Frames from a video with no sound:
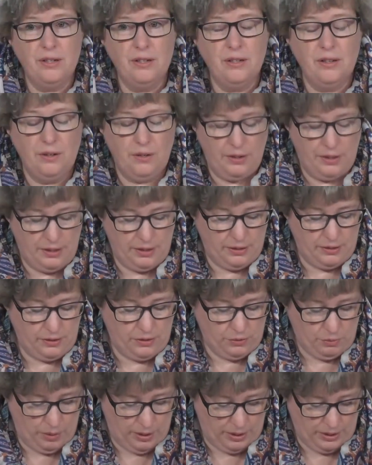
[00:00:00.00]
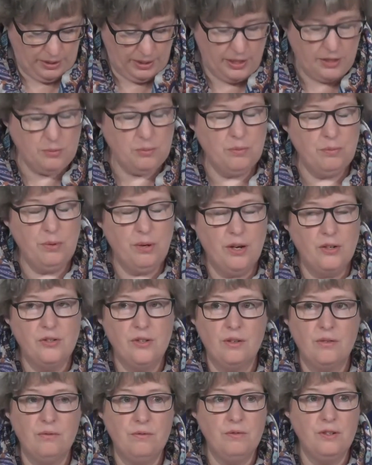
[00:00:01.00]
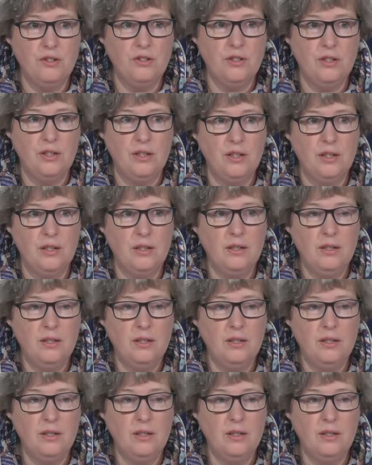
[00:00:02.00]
there is a Swanton Enhancement Project visioning.